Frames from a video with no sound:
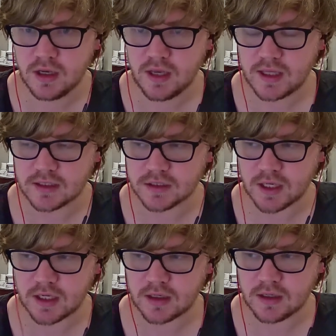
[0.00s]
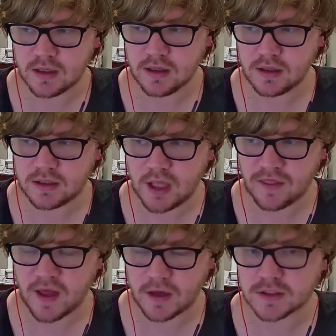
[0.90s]
is like
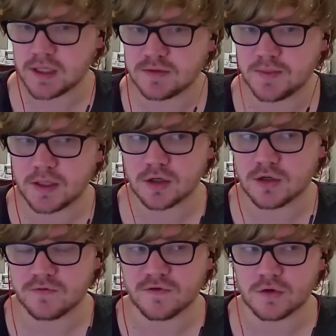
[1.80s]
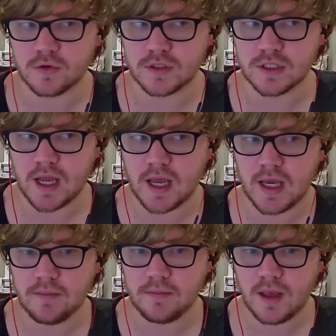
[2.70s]
1,000 times better at Infernoids than I am,